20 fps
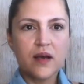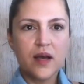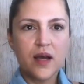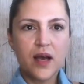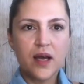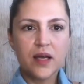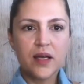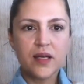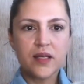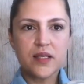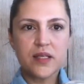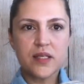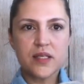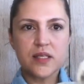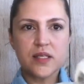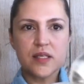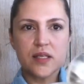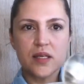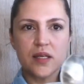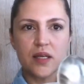and
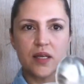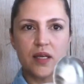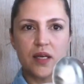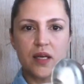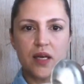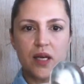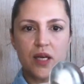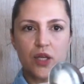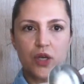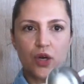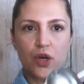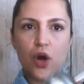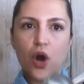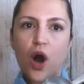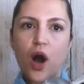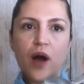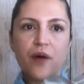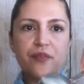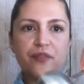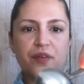it's in your
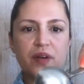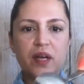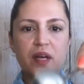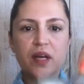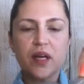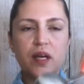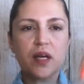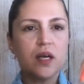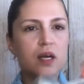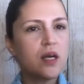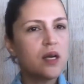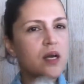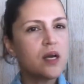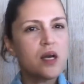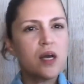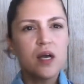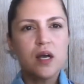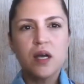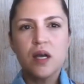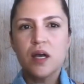coffee,
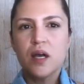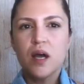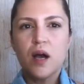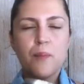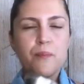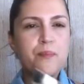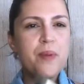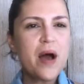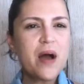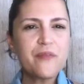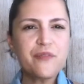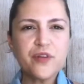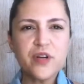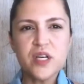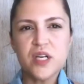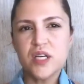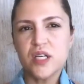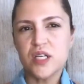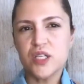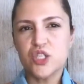
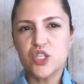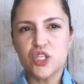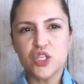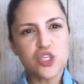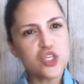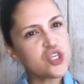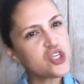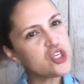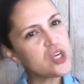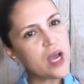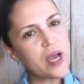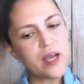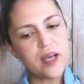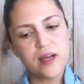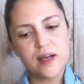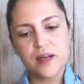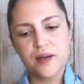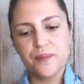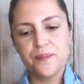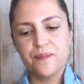beverage,
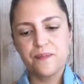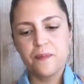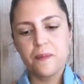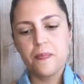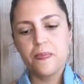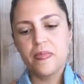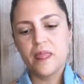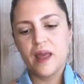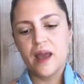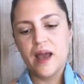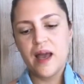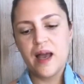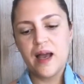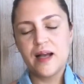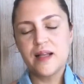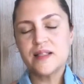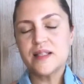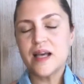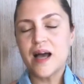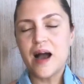shake.
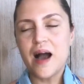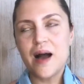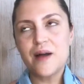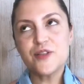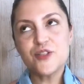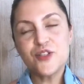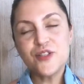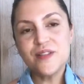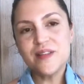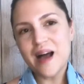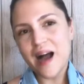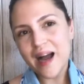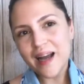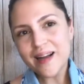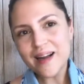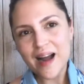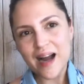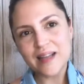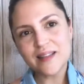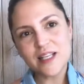And I
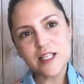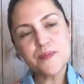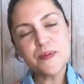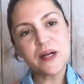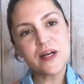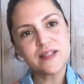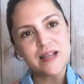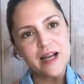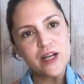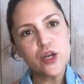got this because I